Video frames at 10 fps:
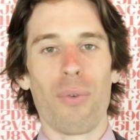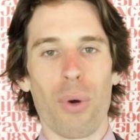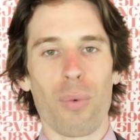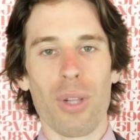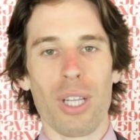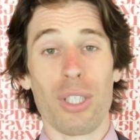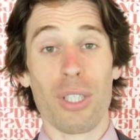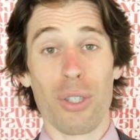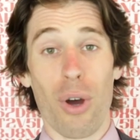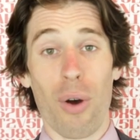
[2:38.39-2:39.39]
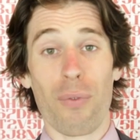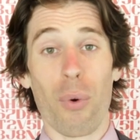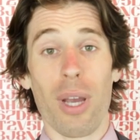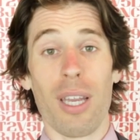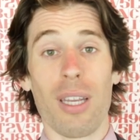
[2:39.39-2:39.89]
Avoid religious,
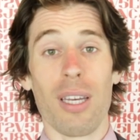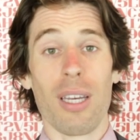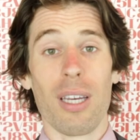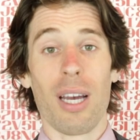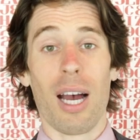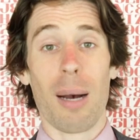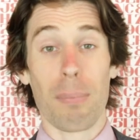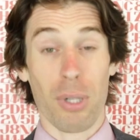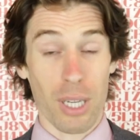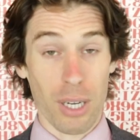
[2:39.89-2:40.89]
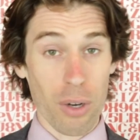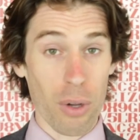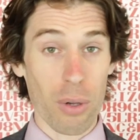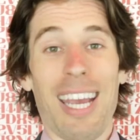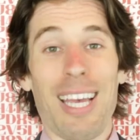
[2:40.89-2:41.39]
avoid uh, political.